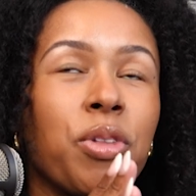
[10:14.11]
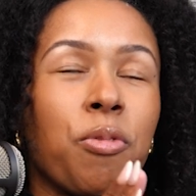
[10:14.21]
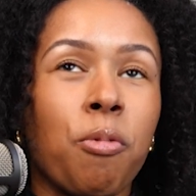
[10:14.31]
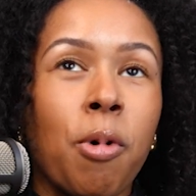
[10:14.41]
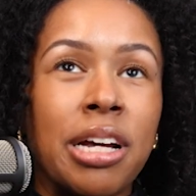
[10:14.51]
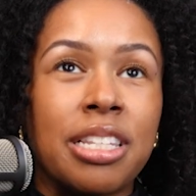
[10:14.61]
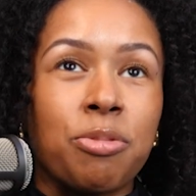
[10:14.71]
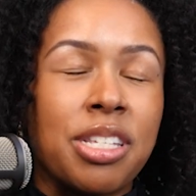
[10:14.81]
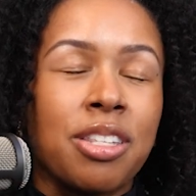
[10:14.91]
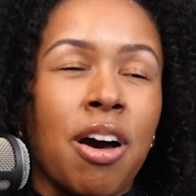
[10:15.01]
once
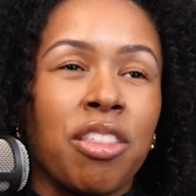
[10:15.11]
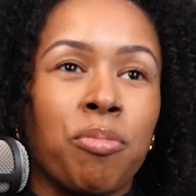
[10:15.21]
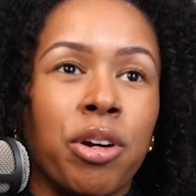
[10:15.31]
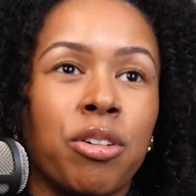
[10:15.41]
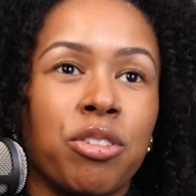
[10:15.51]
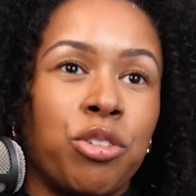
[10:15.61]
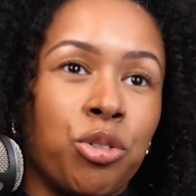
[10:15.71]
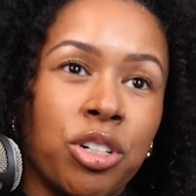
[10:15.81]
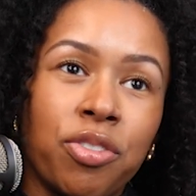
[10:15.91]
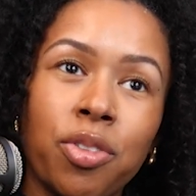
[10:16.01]
we saw the murders of
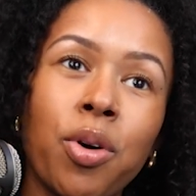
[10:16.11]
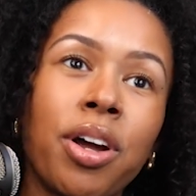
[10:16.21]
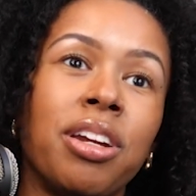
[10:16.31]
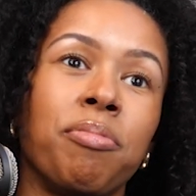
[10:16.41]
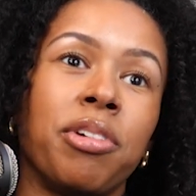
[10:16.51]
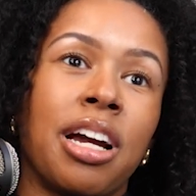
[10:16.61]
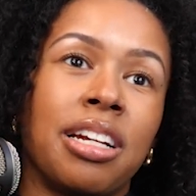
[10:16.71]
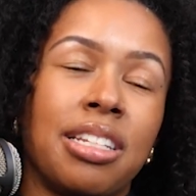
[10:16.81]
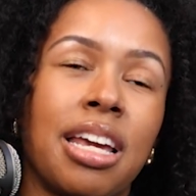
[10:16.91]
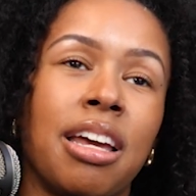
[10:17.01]
George Floyd and
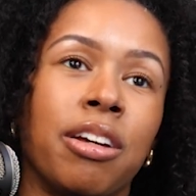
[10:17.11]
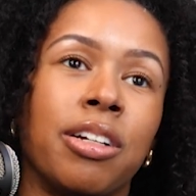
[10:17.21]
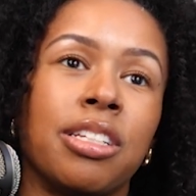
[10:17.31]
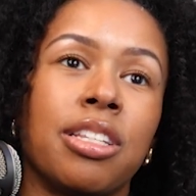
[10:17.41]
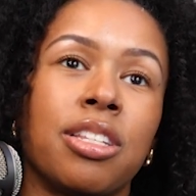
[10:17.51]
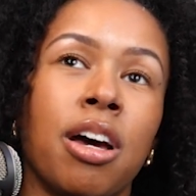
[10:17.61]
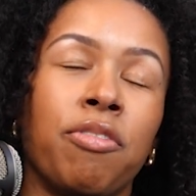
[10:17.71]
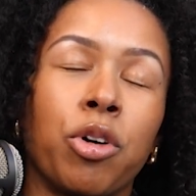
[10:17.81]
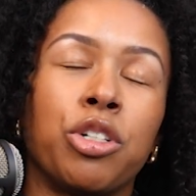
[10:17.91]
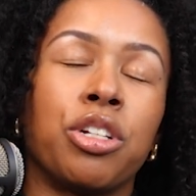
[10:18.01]
Breonna Taylor, and
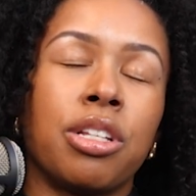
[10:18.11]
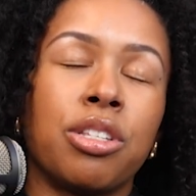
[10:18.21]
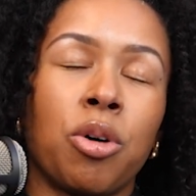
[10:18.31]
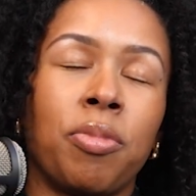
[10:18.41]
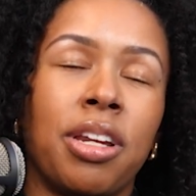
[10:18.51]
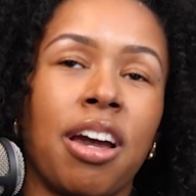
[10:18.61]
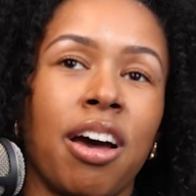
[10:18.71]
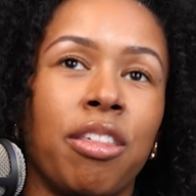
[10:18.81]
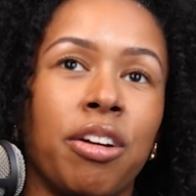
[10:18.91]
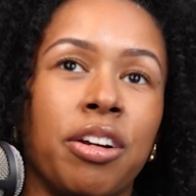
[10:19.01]
unfortunately so many
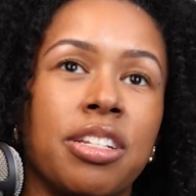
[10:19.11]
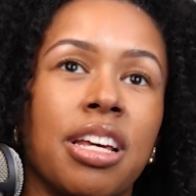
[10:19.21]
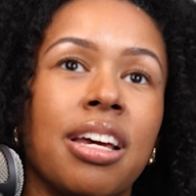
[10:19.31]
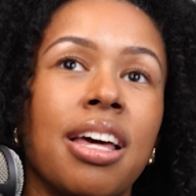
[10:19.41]
others,